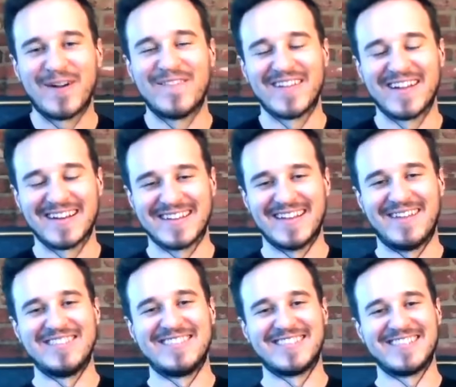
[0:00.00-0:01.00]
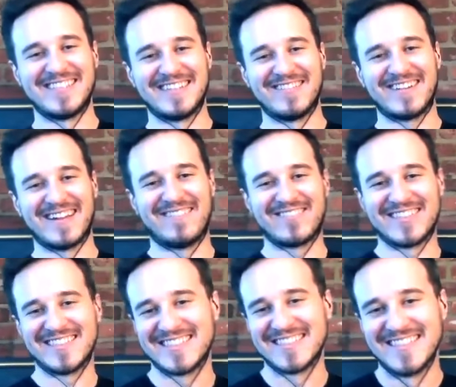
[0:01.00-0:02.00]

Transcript: Perfect. I'm intrigued to hear what happens.